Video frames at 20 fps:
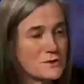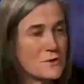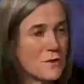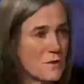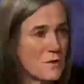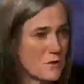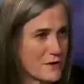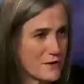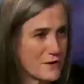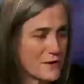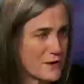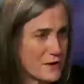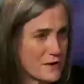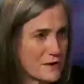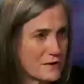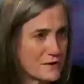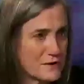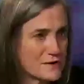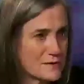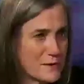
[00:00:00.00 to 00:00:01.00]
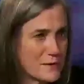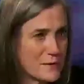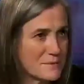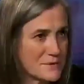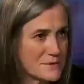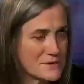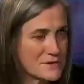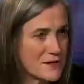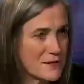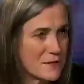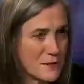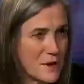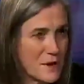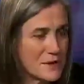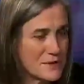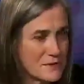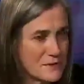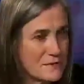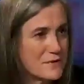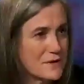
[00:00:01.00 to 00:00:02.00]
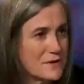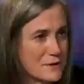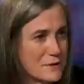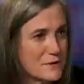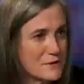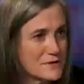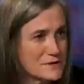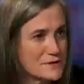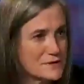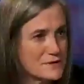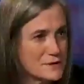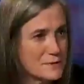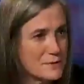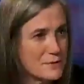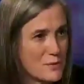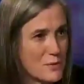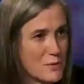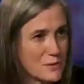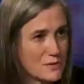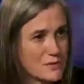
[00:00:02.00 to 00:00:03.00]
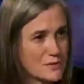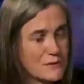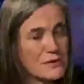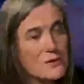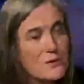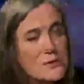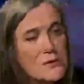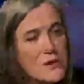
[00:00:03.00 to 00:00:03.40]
call their Congress members now? Why you feel this is important? Who